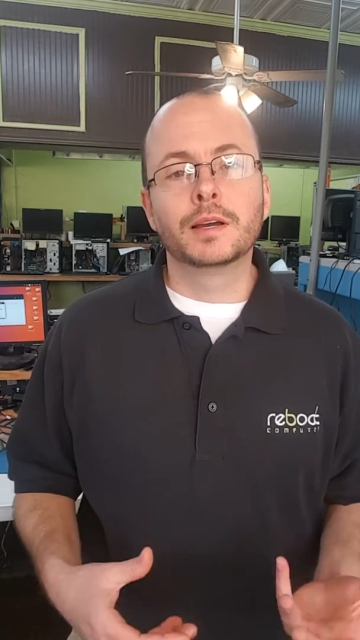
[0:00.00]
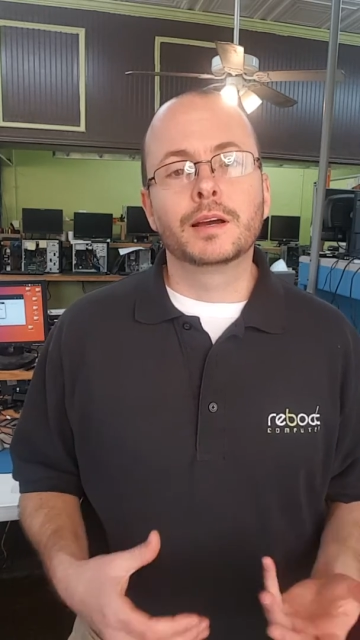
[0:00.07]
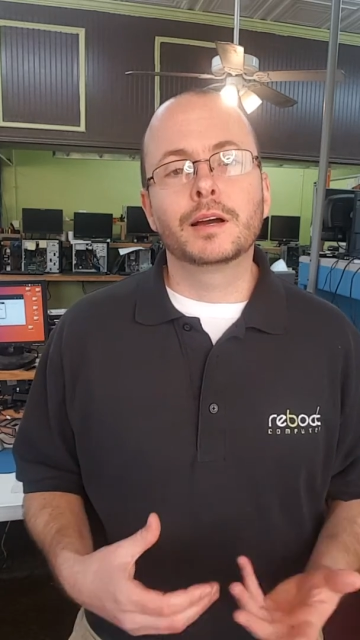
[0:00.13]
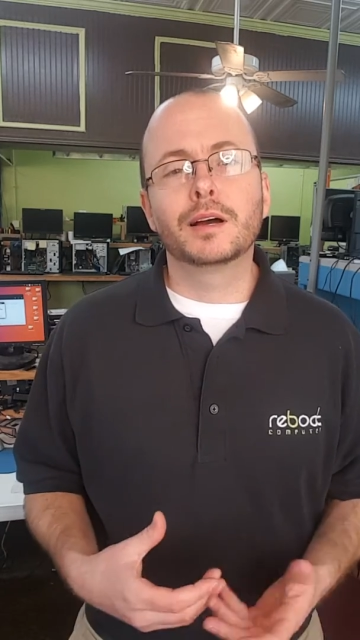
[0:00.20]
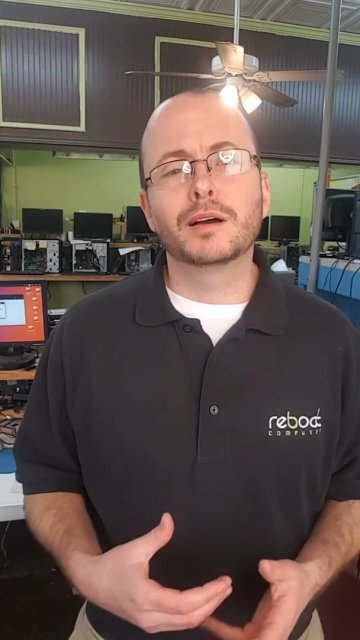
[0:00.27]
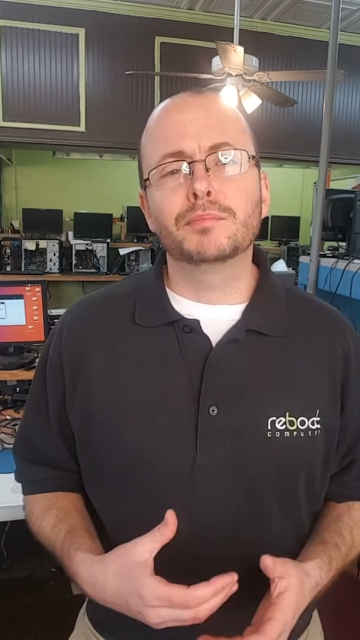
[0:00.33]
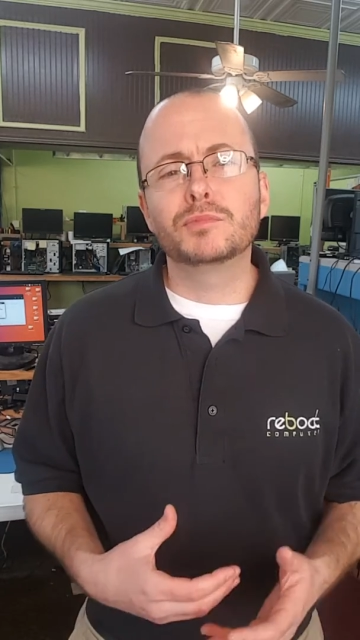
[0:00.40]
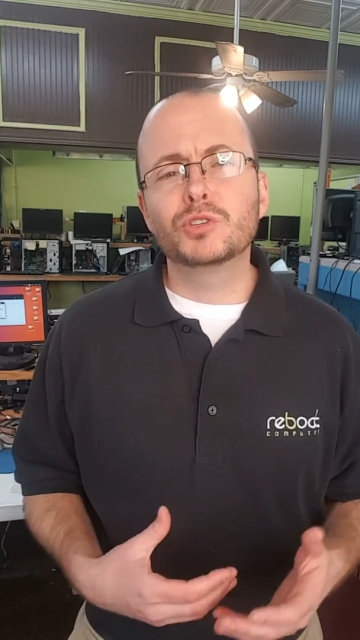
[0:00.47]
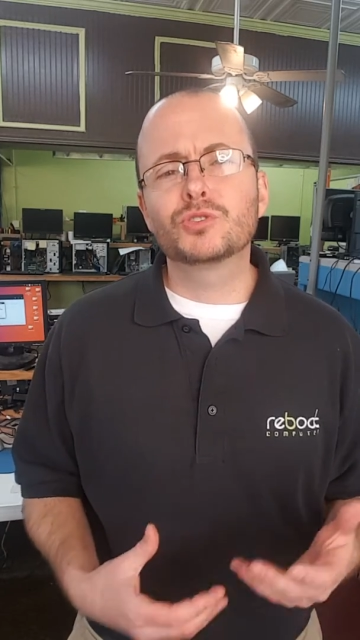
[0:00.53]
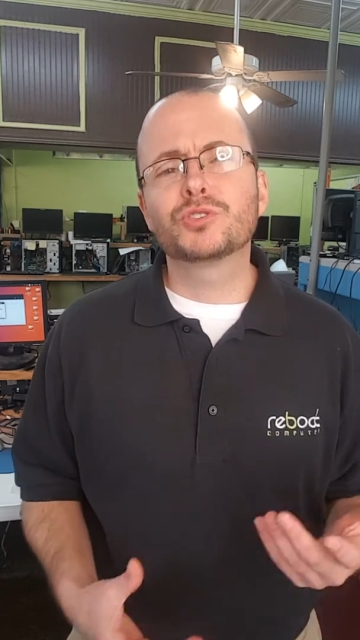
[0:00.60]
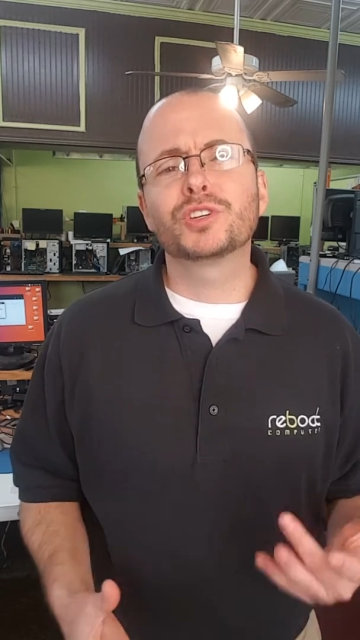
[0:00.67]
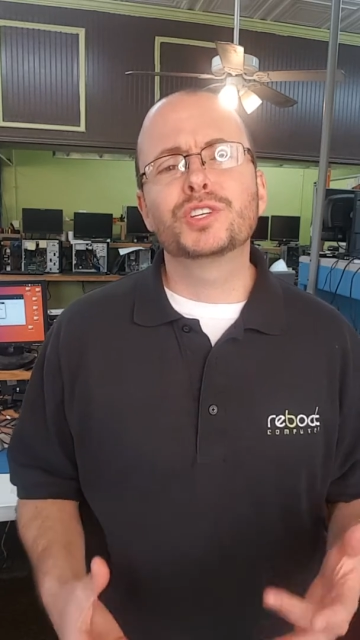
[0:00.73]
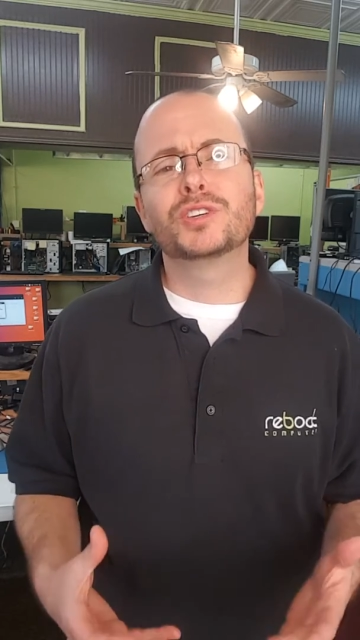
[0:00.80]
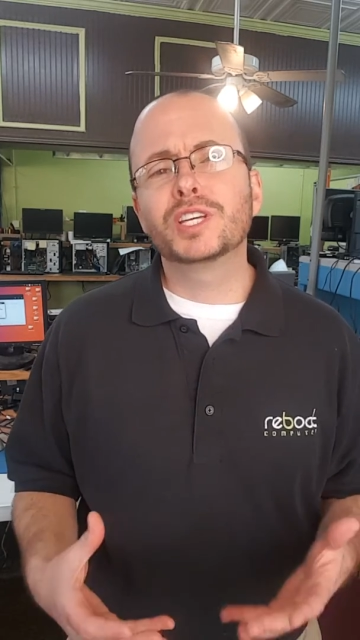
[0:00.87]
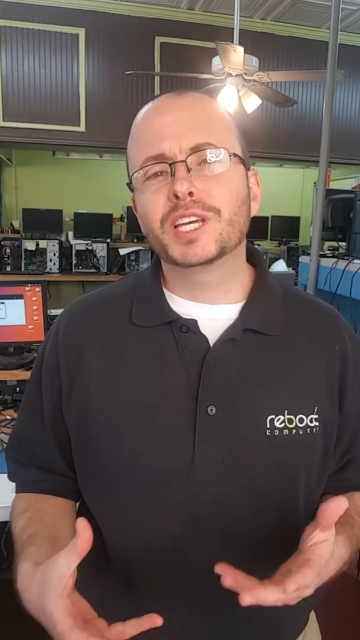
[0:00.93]
Um,
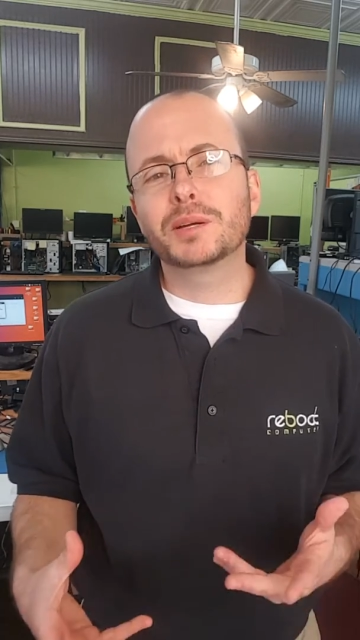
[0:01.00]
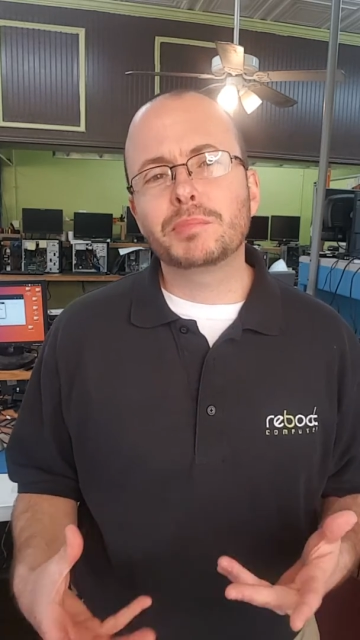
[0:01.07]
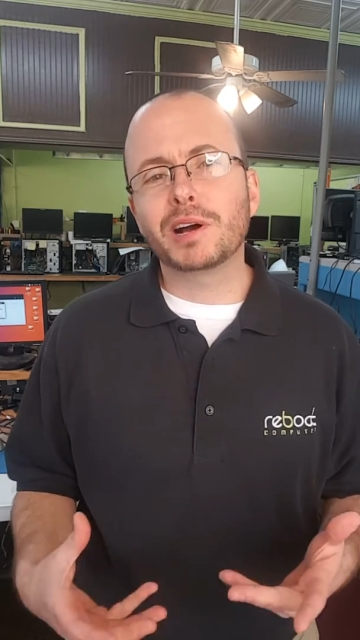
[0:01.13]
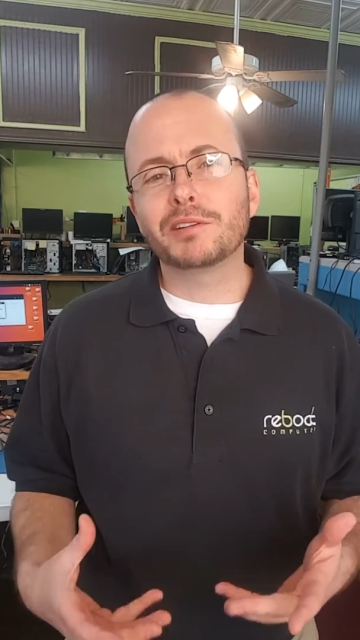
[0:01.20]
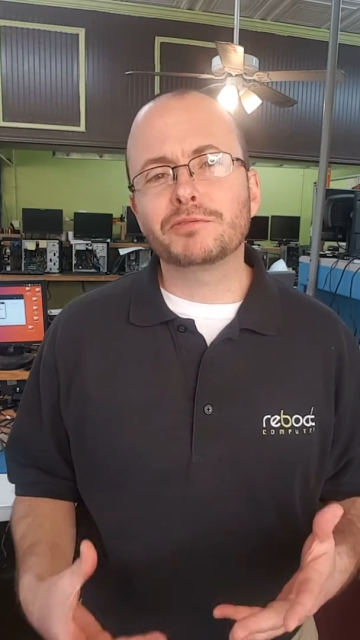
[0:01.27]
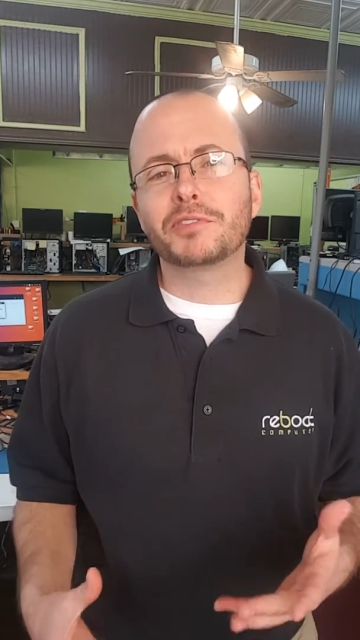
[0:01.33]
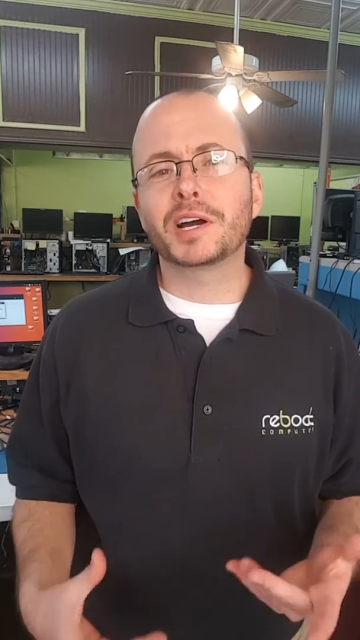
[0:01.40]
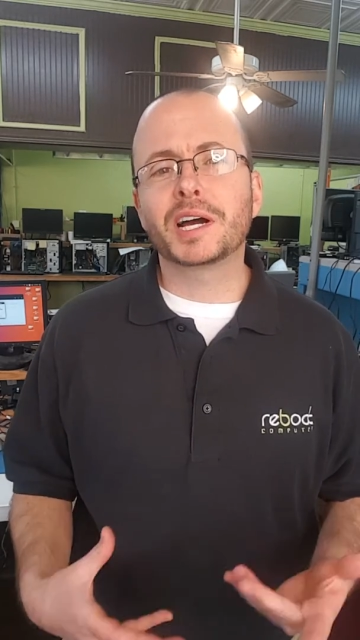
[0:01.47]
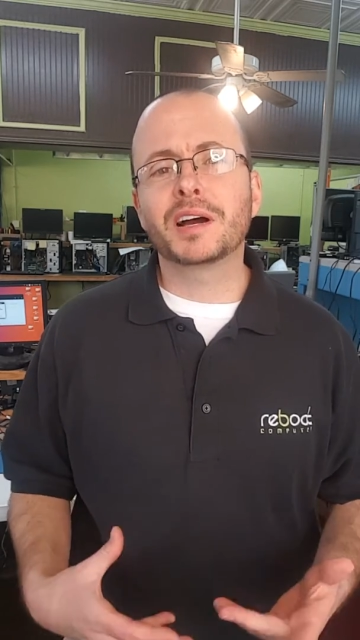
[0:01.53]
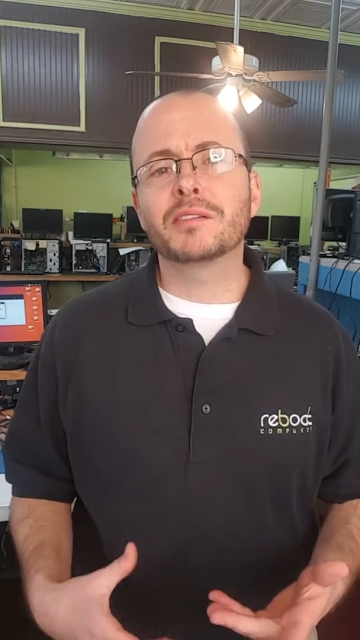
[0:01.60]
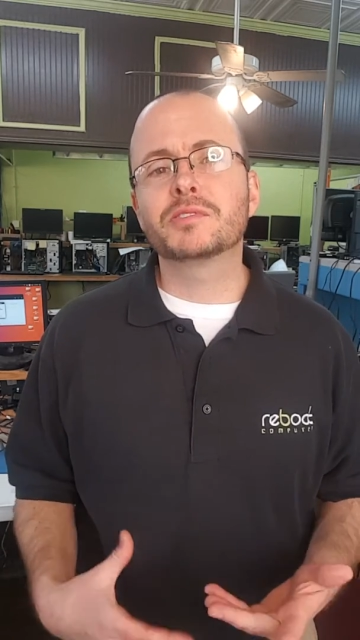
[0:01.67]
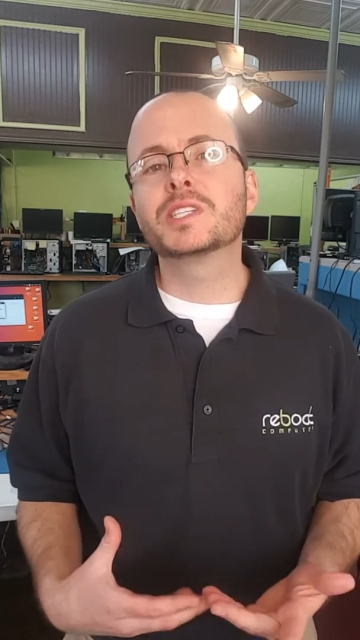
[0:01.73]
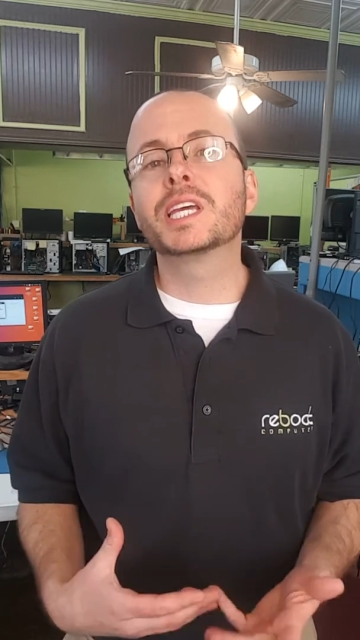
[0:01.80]
usually you can get about 5,